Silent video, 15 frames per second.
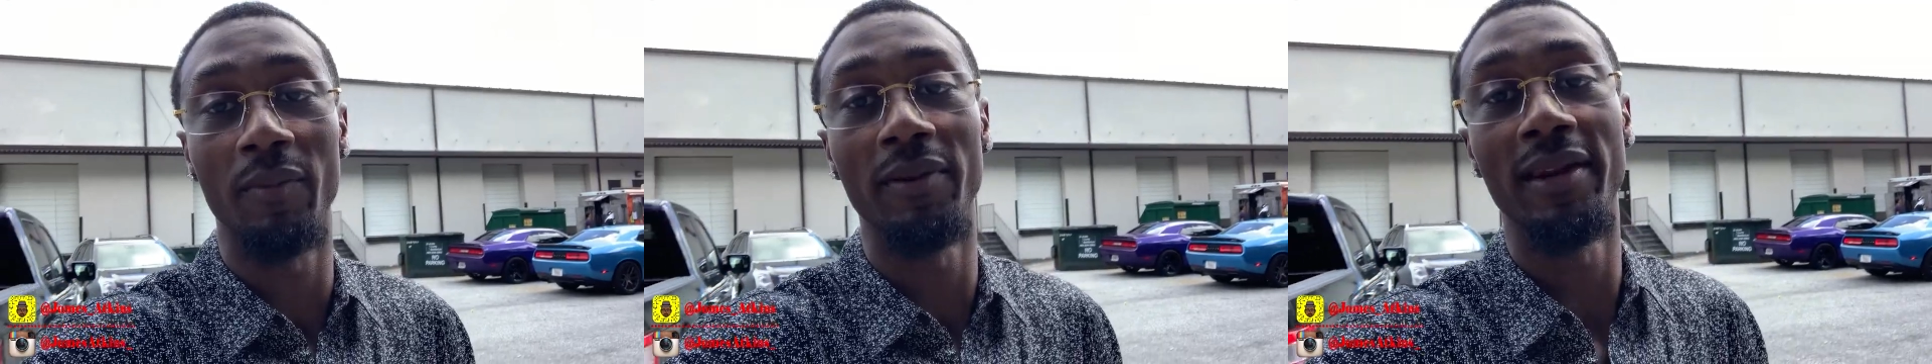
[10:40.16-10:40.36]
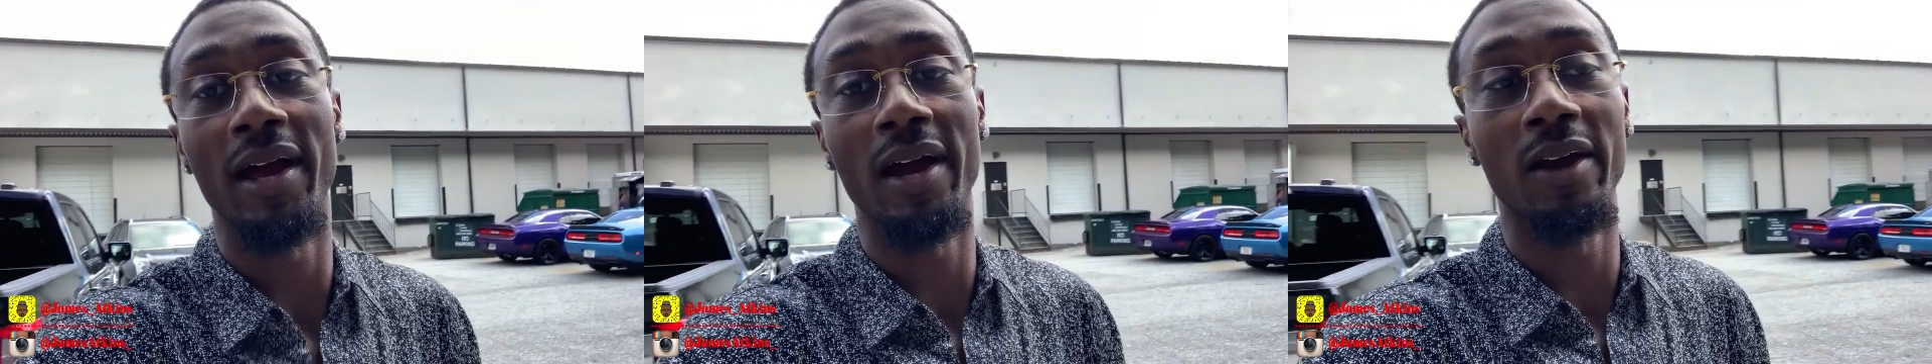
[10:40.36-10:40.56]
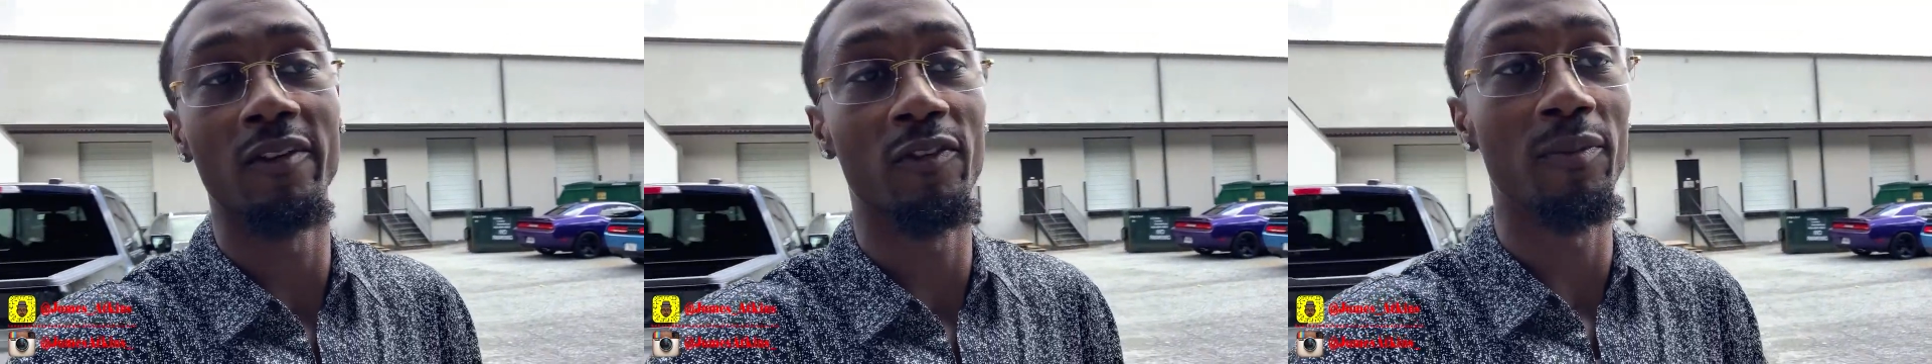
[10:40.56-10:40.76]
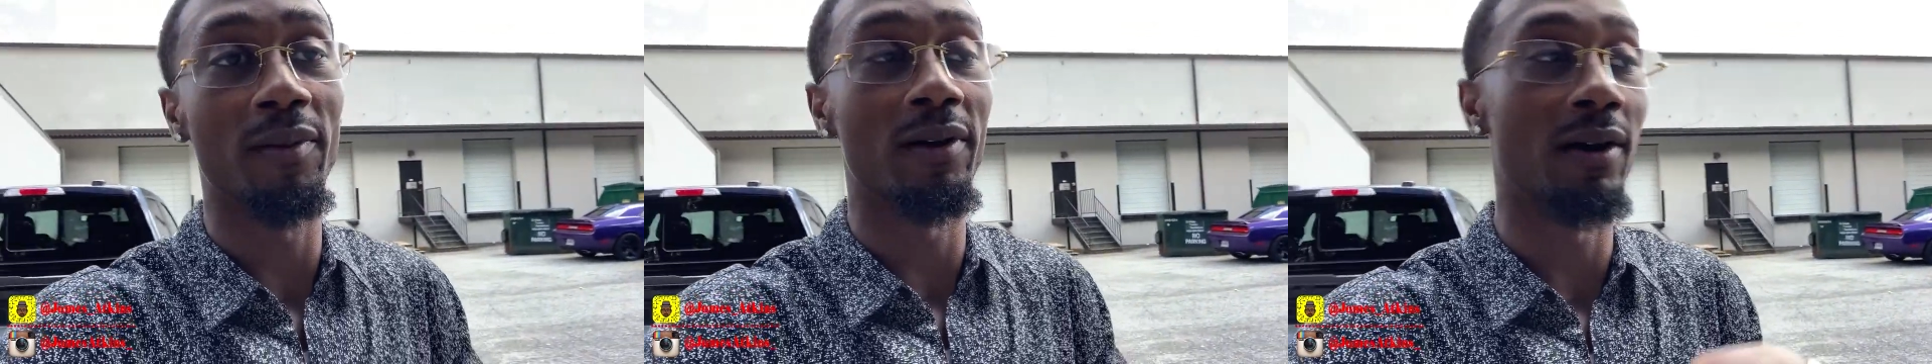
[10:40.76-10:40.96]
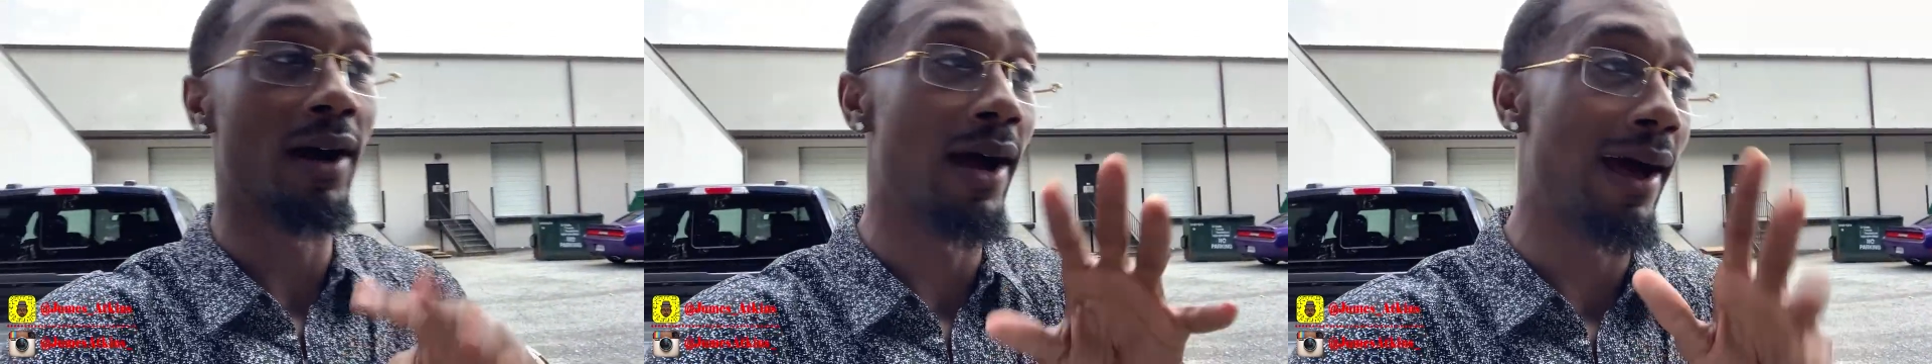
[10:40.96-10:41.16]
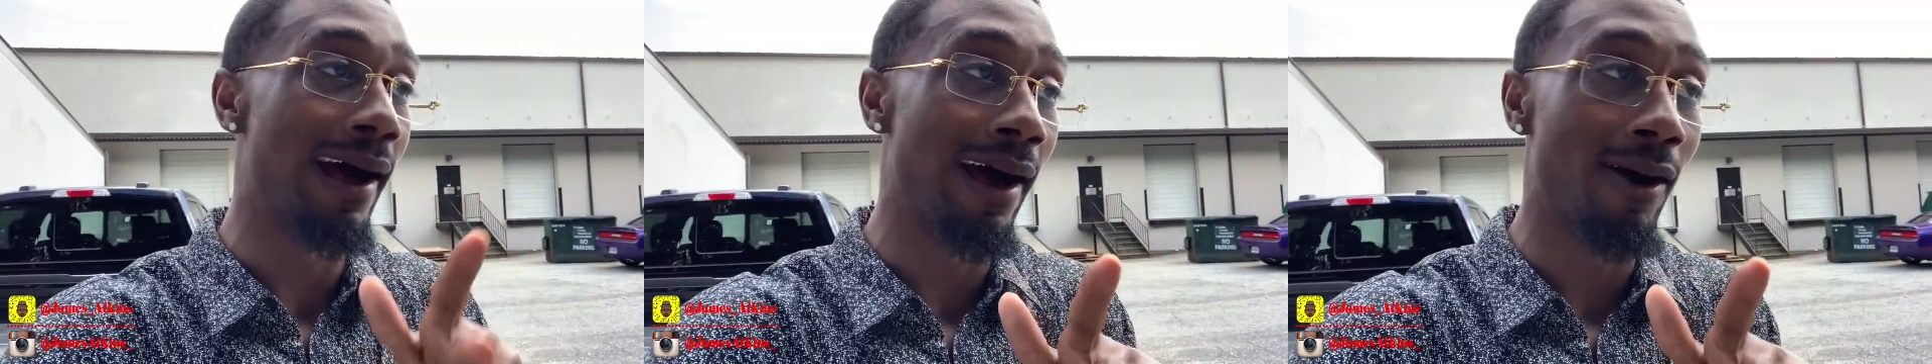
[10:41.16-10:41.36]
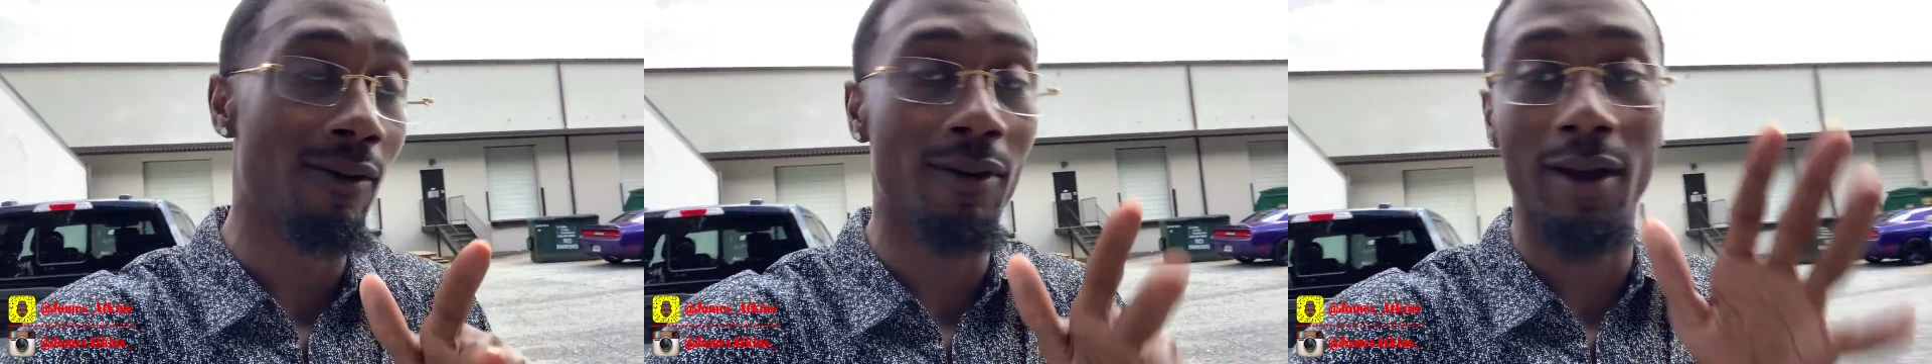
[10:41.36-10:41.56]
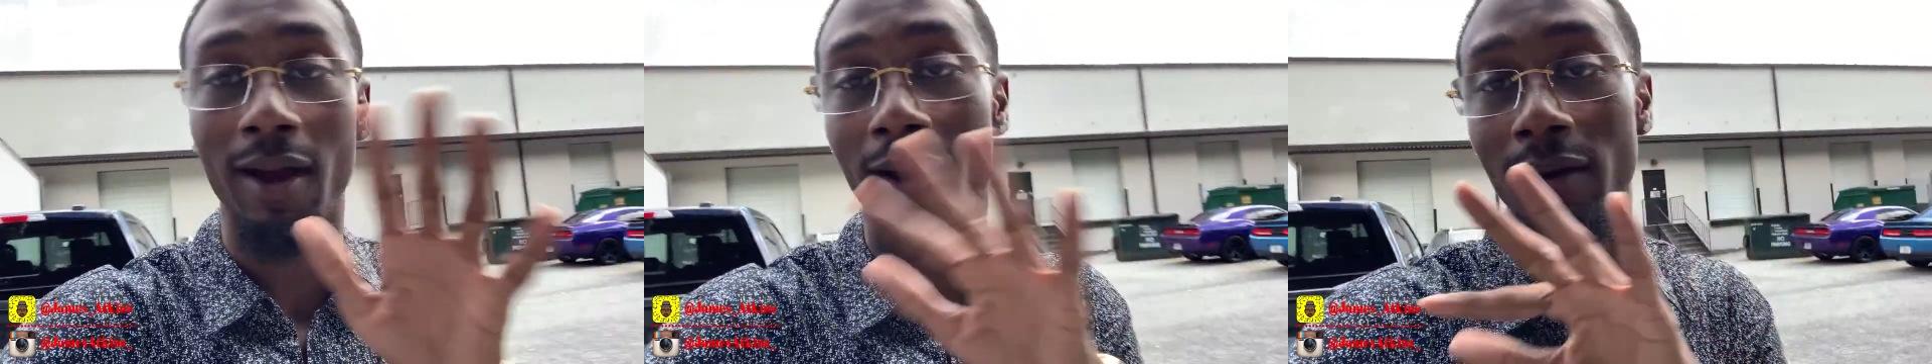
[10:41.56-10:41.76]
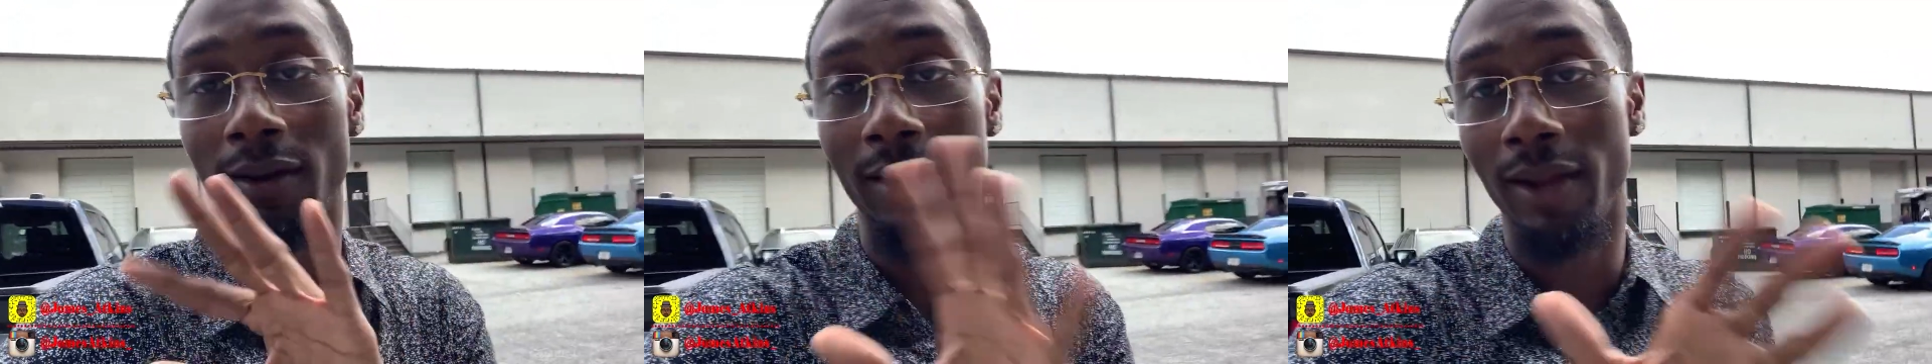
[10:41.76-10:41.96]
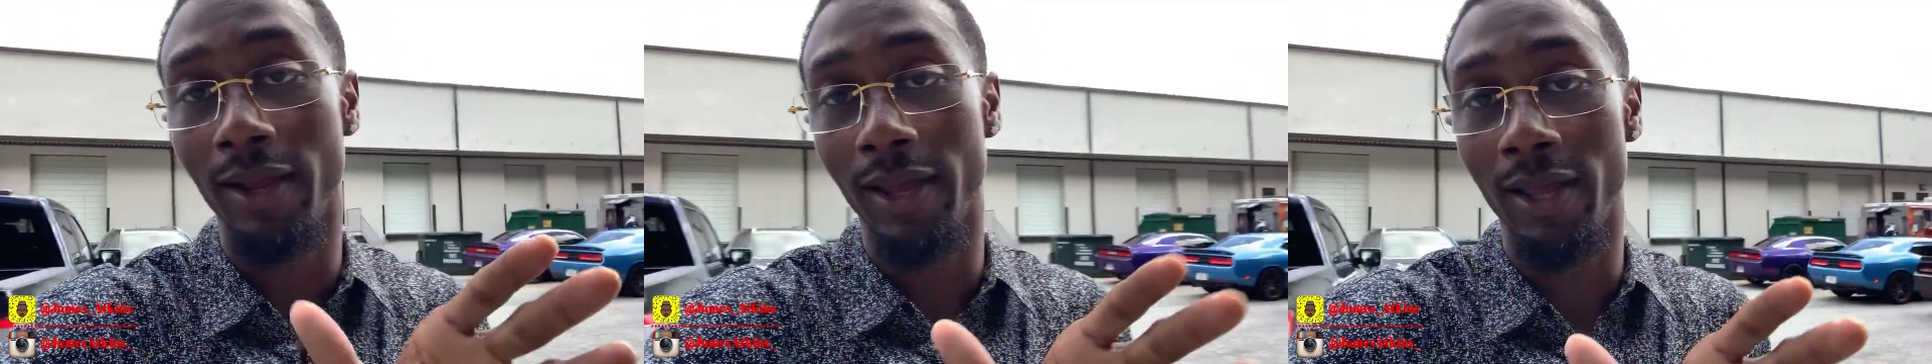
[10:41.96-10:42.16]
been out here for about an hour, hour and a
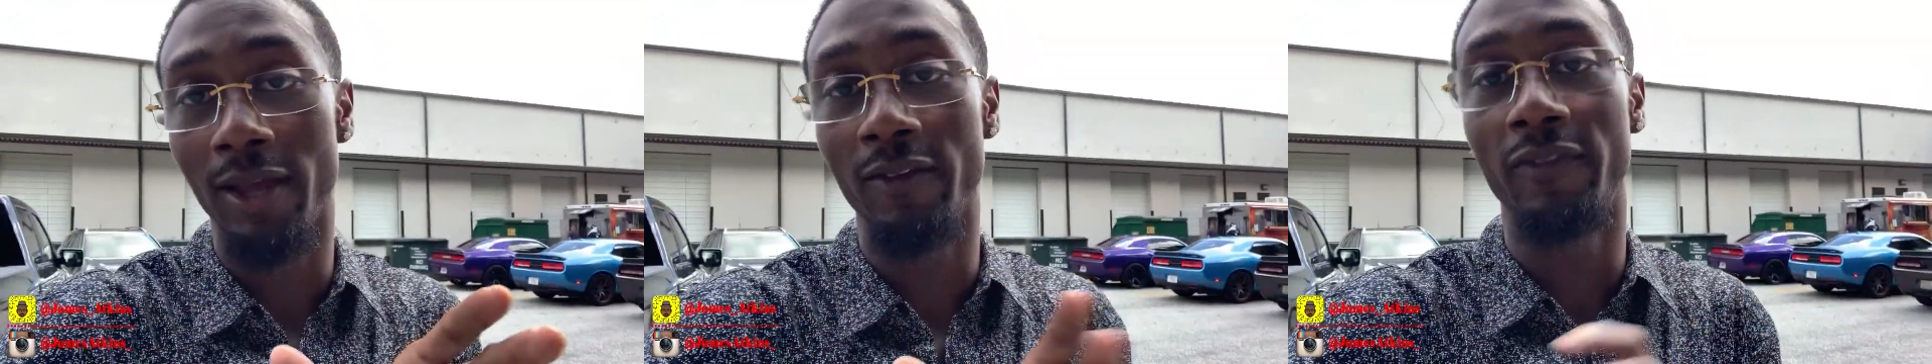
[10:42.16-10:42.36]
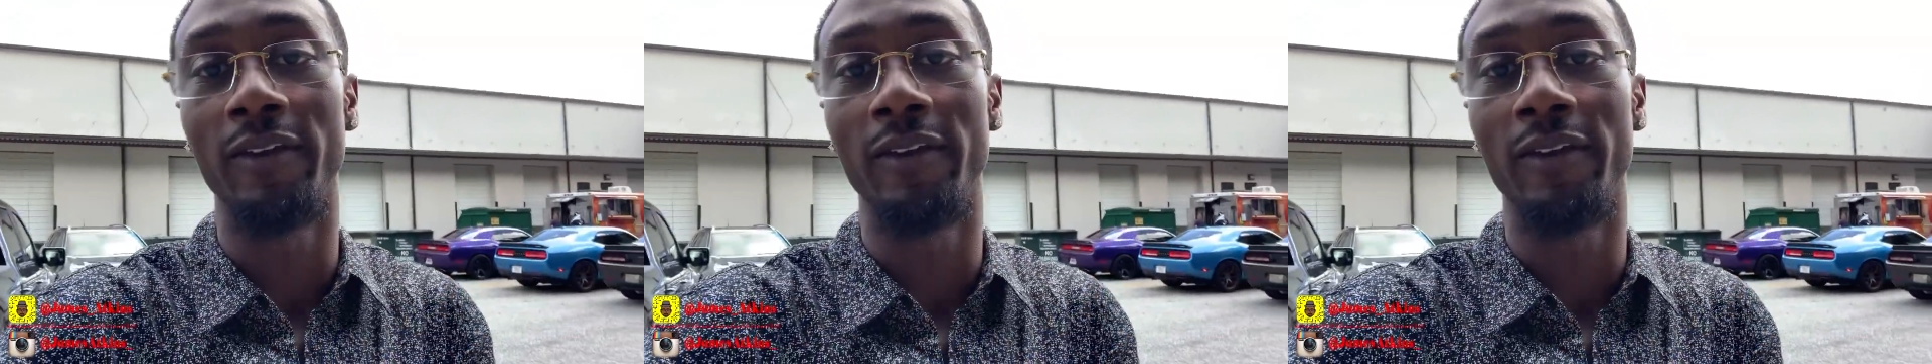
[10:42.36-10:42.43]
half,